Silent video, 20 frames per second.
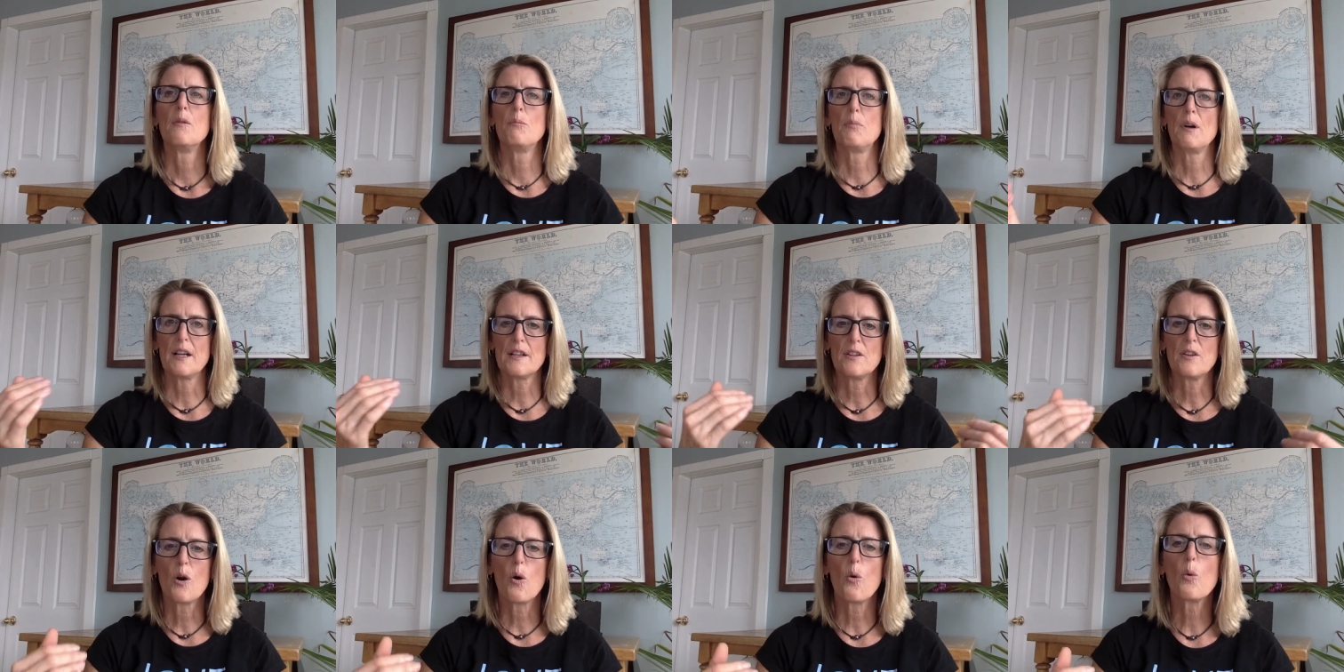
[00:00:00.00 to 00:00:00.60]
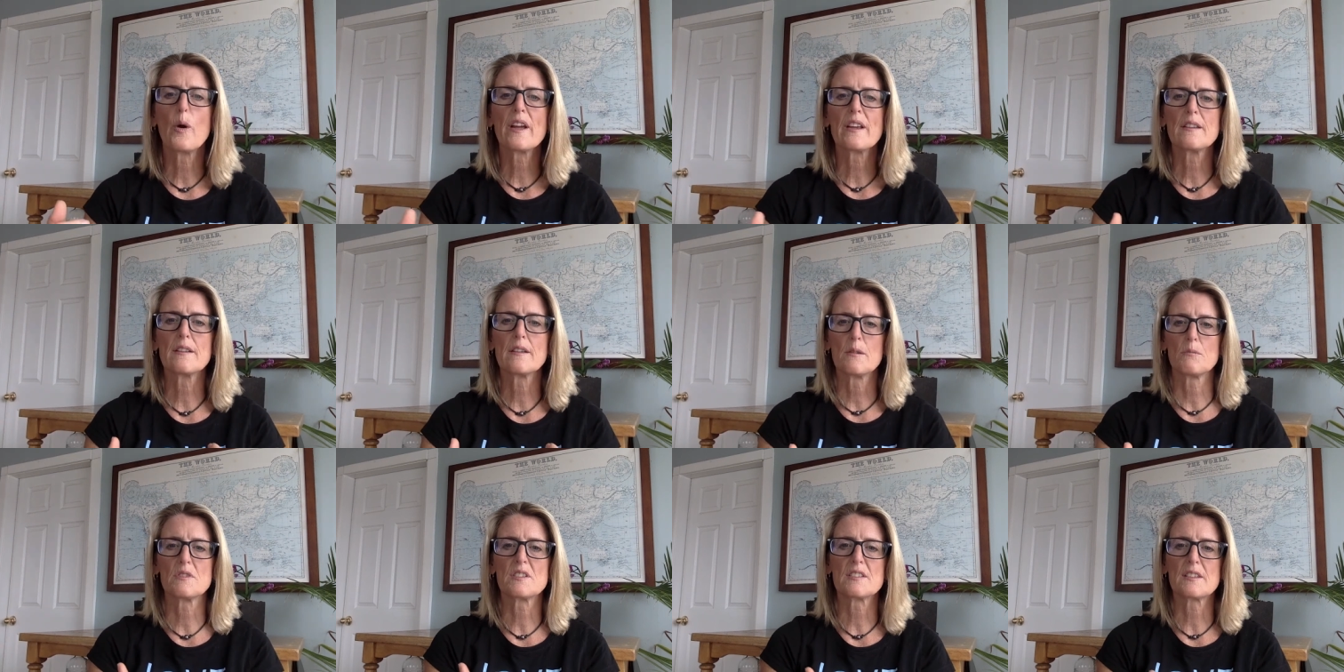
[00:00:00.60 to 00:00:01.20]
by knowing
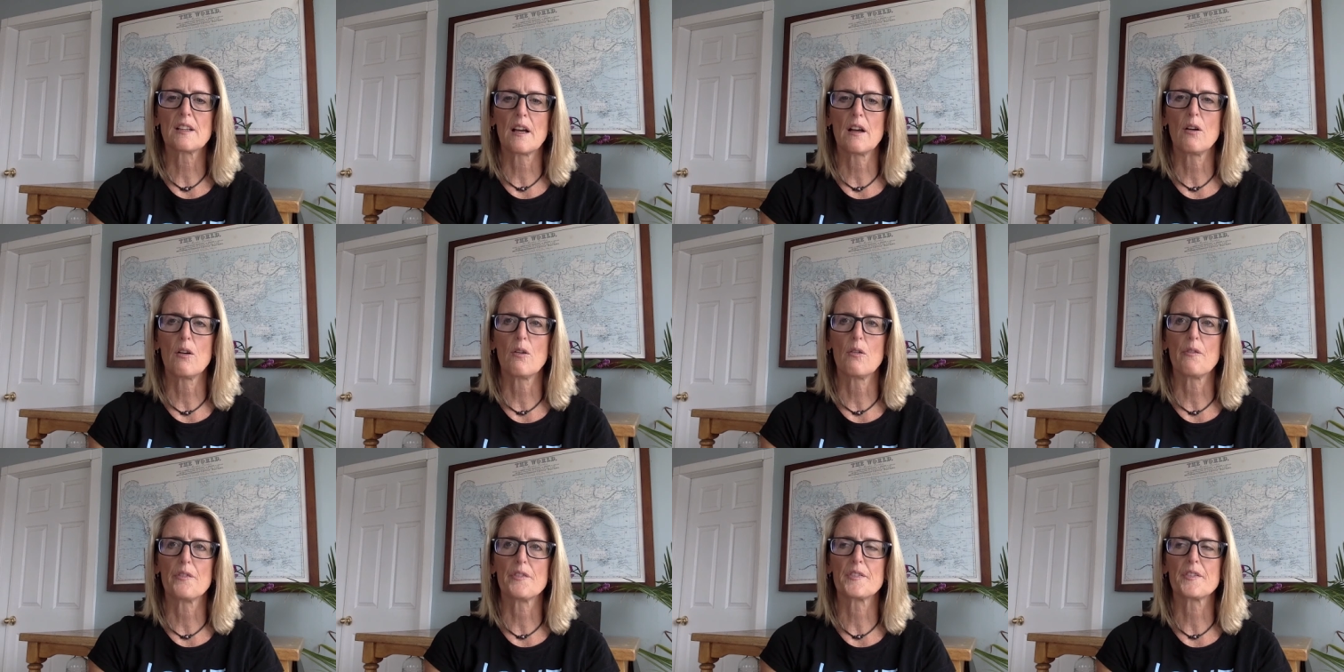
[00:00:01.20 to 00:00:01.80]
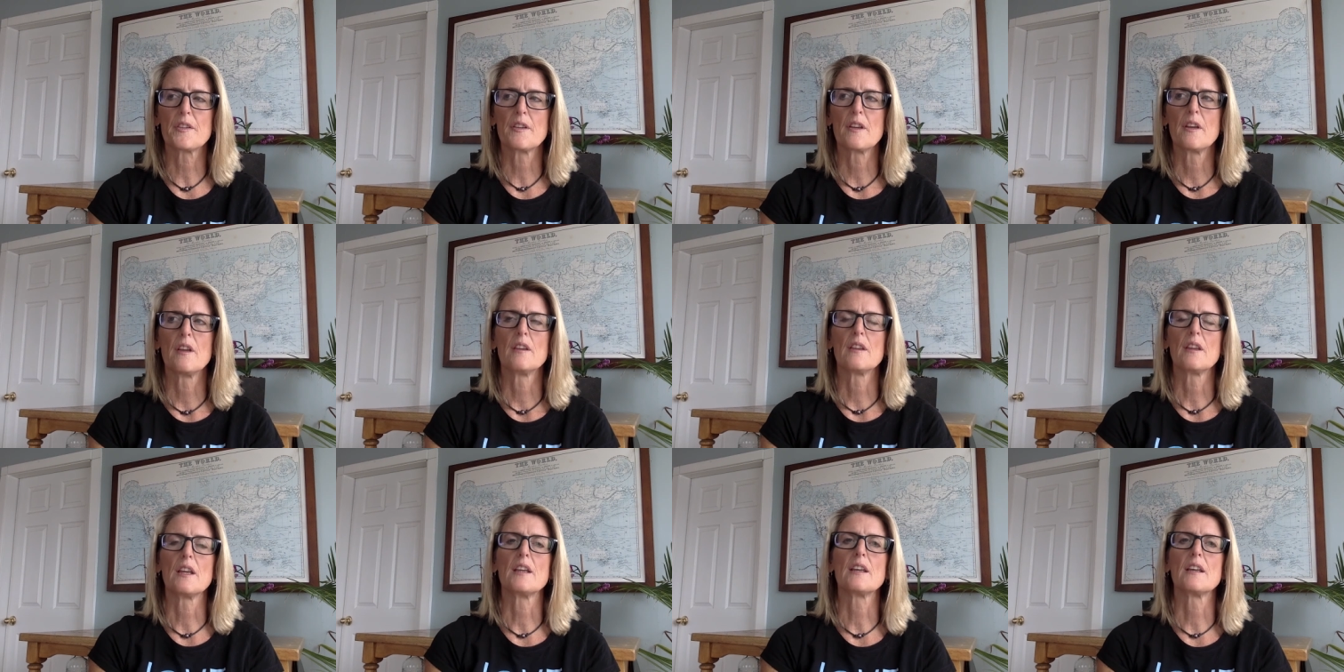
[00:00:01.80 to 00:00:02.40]
themselves,
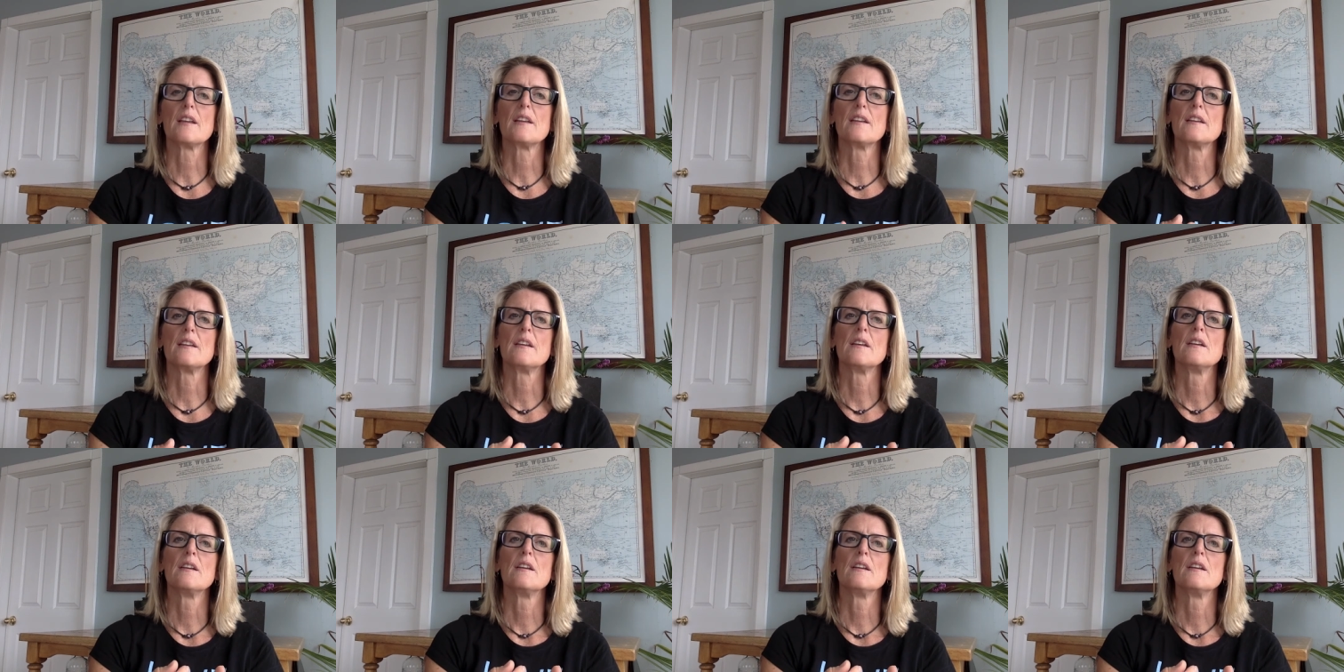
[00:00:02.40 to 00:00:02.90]
they can